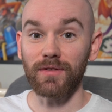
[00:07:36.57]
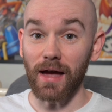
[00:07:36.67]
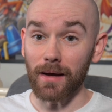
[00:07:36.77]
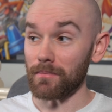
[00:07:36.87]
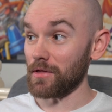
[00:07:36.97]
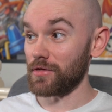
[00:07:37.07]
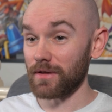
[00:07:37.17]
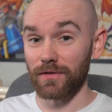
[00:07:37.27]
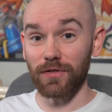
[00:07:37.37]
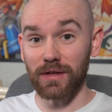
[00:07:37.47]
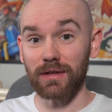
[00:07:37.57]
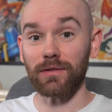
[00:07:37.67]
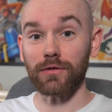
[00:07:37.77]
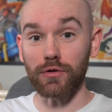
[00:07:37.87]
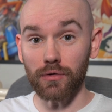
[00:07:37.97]
Damn, this thing
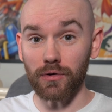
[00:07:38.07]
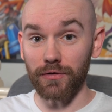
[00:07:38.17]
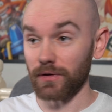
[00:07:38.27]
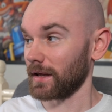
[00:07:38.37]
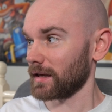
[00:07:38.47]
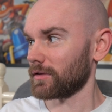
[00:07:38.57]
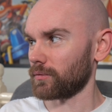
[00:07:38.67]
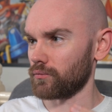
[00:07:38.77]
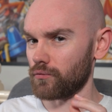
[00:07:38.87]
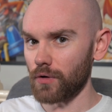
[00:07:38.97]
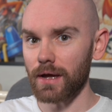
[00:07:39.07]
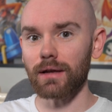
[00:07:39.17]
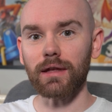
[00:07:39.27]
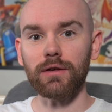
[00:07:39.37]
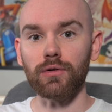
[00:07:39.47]
is good, like it's
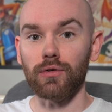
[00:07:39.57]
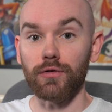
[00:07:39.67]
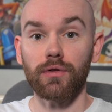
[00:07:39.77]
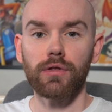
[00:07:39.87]
really good.